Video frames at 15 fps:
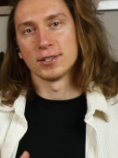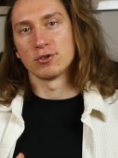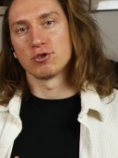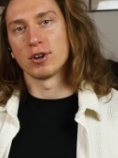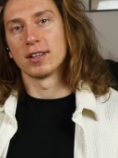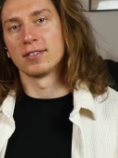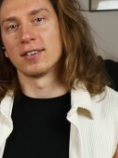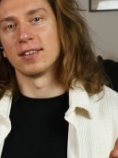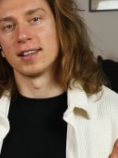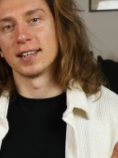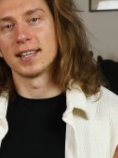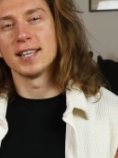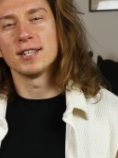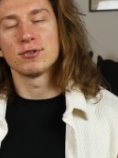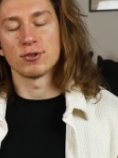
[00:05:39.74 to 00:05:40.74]
genre
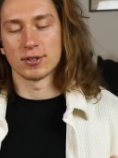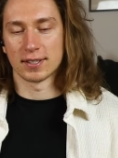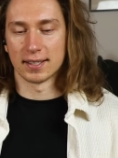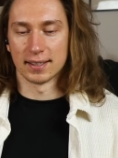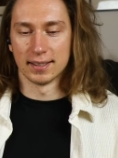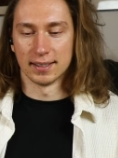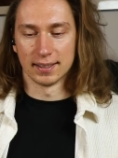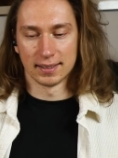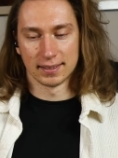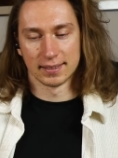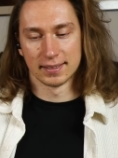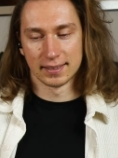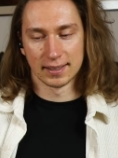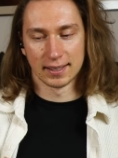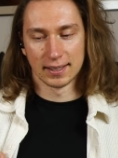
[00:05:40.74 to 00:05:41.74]
like interested in,
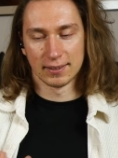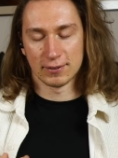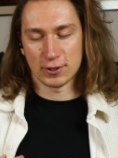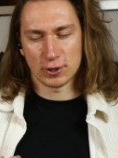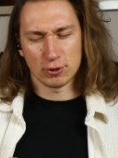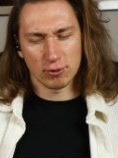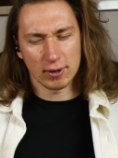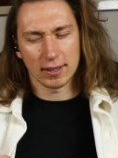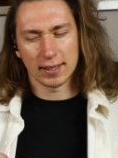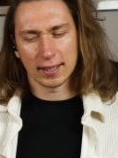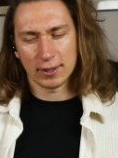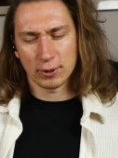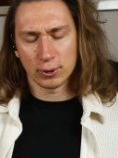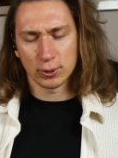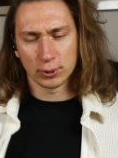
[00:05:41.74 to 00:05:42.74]
which is
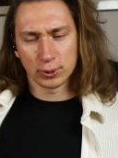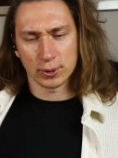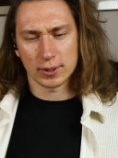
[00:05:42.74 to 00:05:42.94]
really cool to